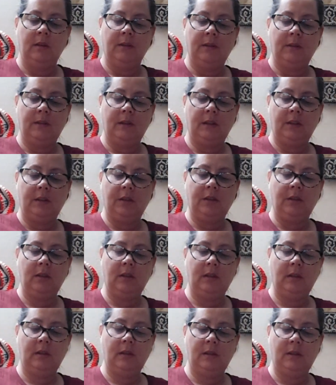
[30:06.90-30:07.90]

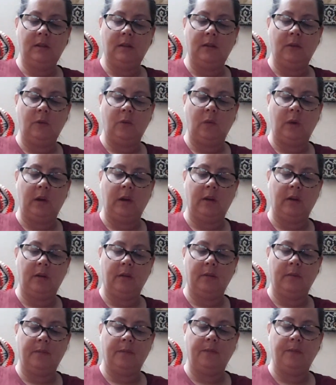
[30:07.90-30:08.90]
stitches and
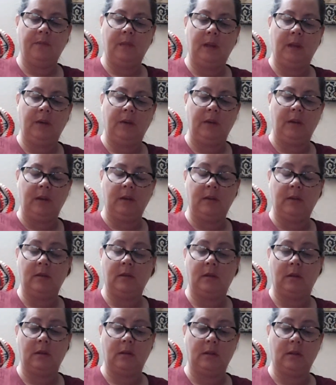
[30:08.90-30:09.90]
where areas
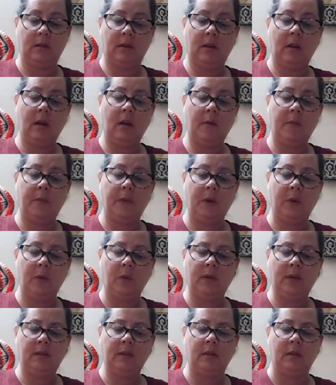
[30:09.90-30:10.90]
start and stop, it
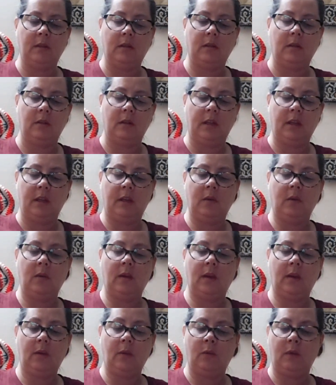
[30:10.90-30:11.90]
wasn't looking
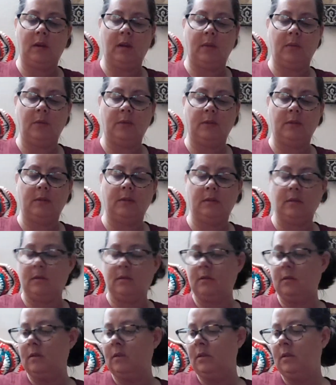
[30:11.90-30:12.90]
right when I was
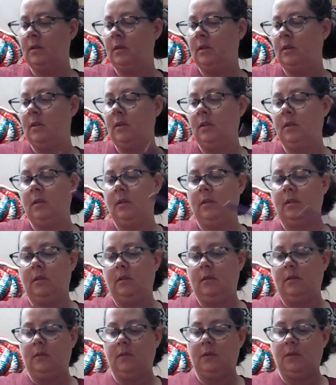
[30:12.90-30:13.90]

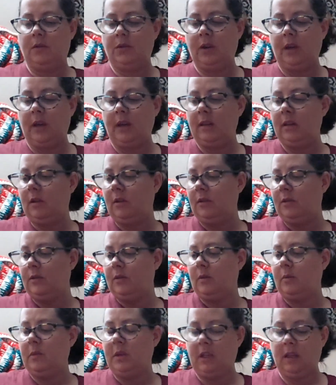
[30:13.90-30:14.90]
trying to do
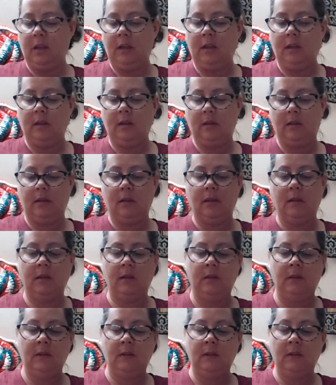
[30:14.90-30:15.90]
so many
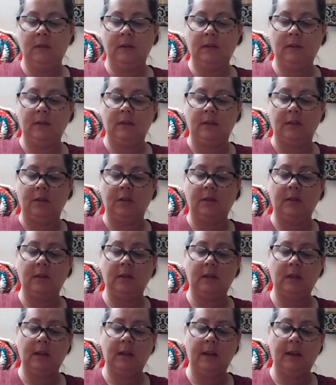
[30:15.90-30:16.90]
stitches
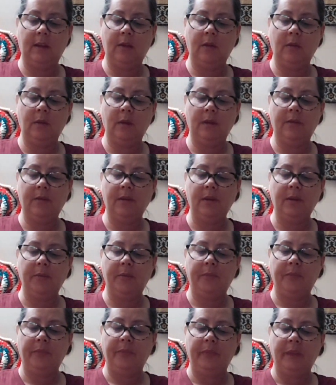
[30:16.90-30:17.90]
in a day or whatever.
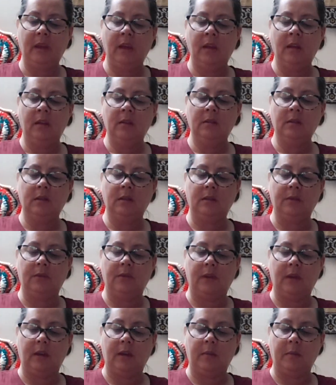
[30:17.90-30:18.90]
I had to
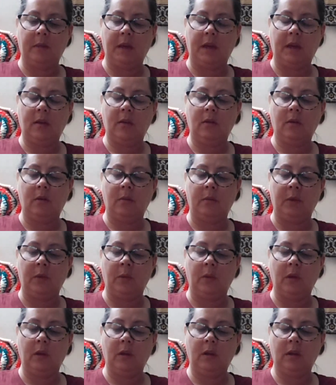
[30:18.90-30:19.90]
frog it back on my
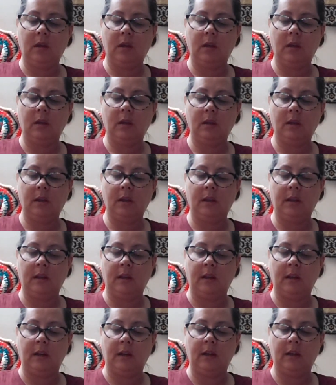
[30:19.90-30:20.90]
work, and
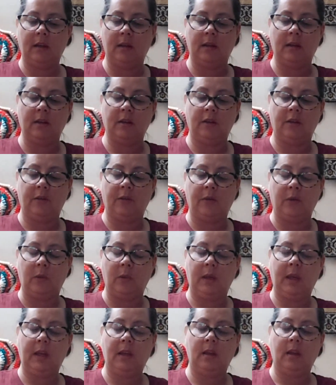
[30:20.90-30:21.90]
then I didn't touch it for a
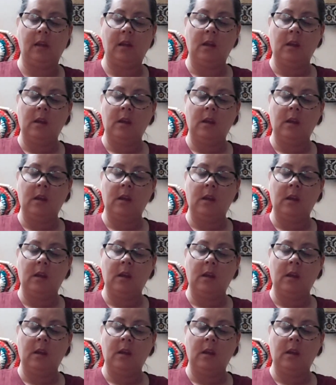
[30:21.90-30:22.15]
week.